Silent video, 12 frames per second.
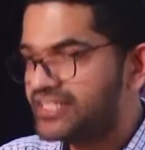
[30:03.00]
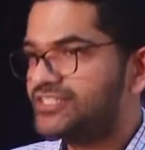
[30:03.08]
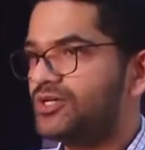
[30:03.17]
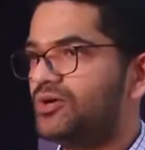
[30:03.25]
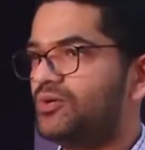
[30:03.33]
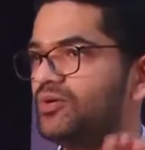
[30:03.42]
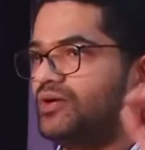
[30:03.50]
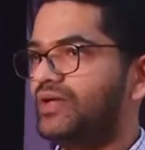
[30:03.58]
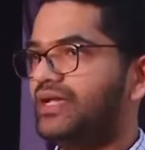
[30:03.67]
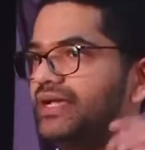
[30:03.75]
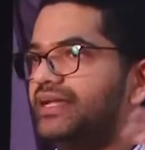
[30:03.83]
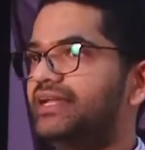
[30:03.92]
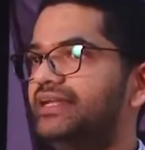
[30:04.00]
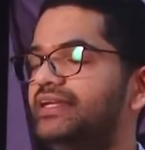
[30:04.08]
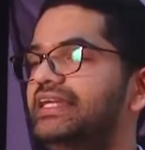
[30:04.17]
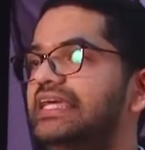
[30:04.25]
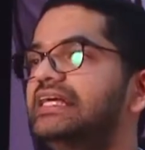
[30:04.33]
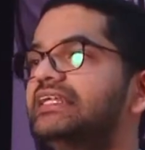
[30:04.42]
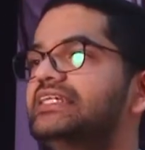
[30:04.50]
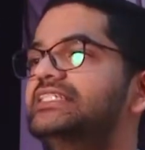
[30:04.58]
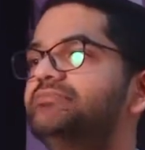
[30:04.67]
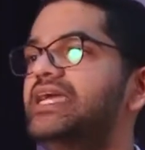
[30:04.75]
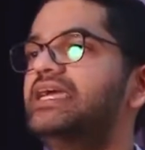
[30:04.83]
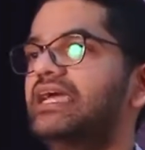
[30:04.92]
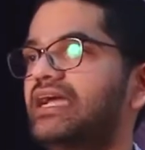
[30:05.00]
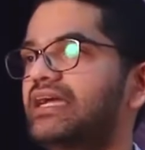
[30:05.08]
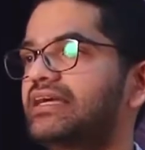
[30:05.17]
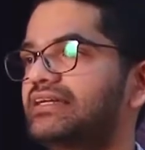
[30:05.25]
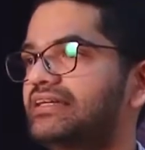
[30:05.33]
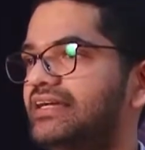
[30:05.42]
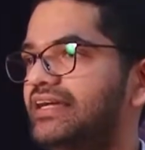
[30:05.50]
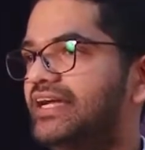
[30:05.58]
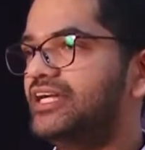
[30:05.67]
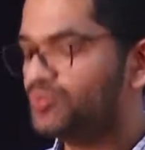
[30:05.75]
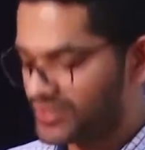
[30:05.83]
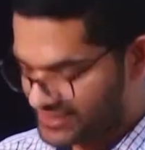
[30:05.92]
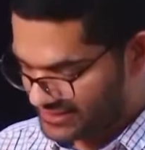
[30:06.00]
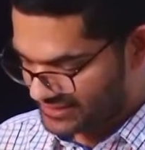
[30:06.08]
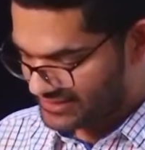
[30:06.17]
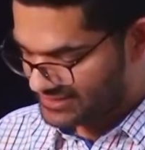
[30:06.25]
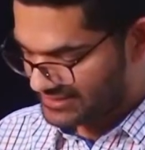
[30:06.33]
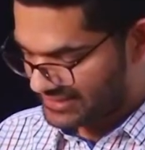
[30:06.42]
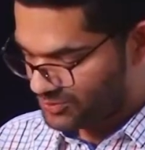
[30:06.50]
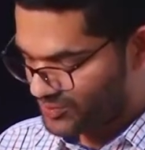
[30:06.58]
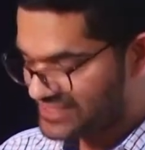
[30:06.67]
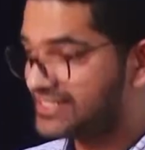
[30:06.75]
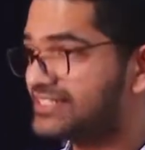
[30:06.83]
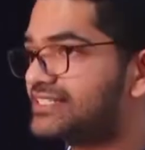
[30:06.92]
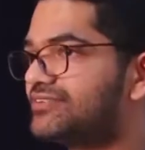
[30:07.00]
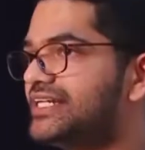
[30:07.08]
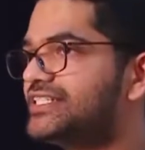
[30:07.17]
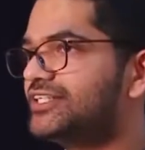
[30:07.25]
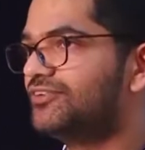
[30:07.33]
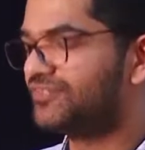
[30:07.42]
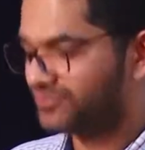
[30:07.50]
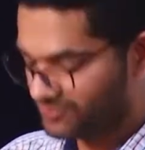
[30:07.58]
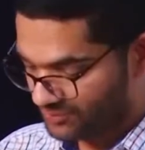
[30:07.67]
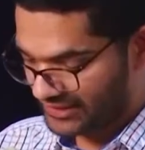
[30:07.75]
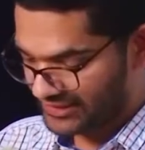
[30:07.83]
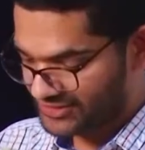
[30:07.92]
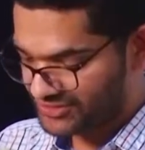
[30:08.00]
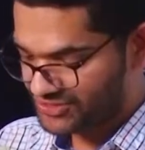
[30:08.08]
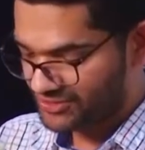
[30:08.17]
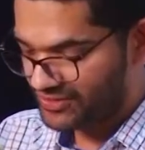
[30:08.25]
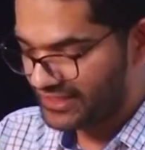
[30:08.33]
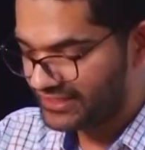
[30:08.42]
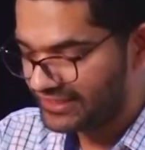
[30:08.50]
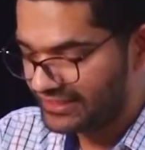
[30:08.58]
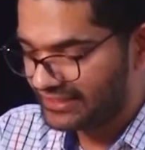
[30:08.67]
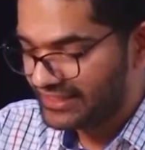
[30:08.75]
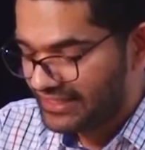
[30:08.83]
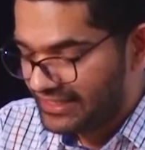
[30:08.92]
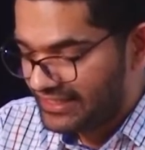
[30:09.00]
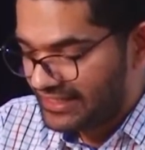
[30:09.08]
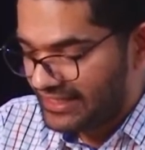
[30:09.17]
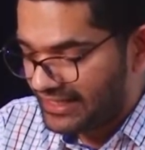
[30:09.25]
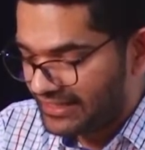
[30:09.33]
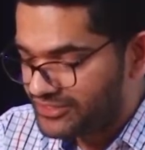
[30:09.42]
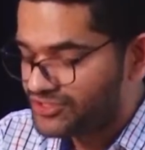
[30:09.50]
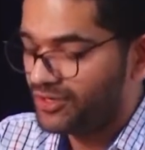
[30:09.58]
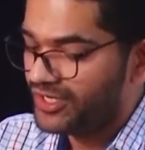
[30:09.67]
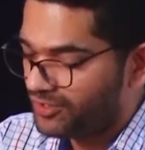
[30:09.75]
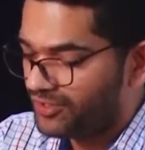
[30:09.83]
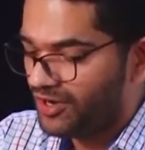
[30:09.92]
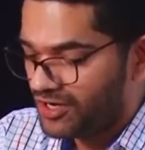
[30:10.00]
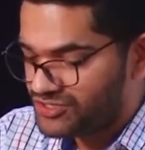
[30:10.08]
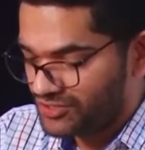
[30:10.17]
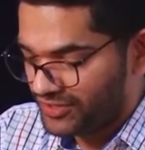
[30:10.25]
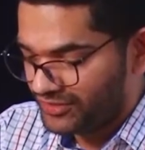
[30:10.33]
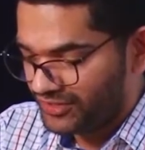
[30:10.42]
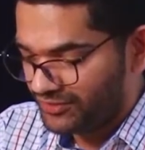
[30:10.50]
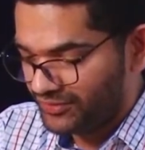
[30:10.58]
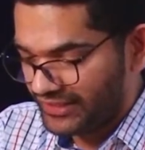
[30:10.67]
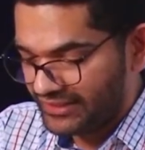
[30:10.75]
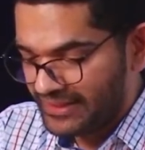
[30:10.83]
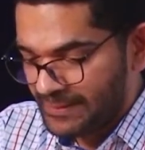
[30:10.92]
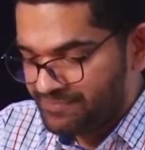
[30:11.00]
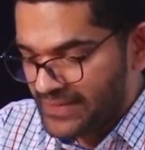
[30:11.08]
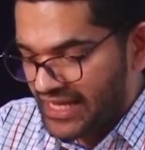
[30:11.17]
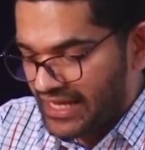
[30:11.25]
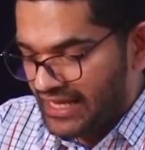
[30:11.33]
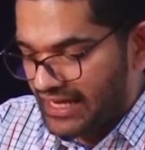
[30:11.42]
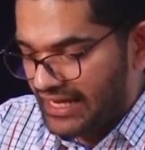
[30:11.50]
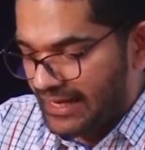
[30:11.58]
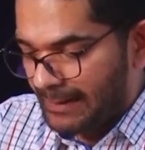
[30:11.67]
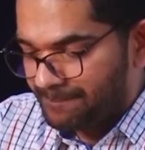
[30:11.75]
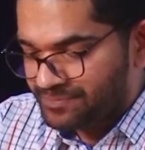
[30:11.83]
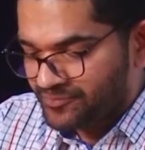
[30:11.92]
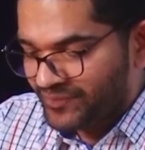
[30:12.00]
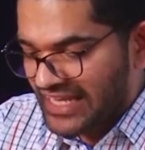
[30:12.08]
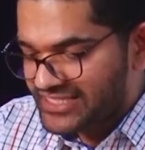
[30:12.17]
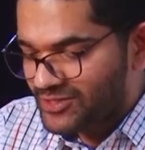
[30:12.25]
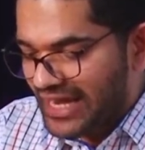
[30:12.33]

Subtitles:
So, legally speaking, it was the discretion of the ruler to join or not join the union. So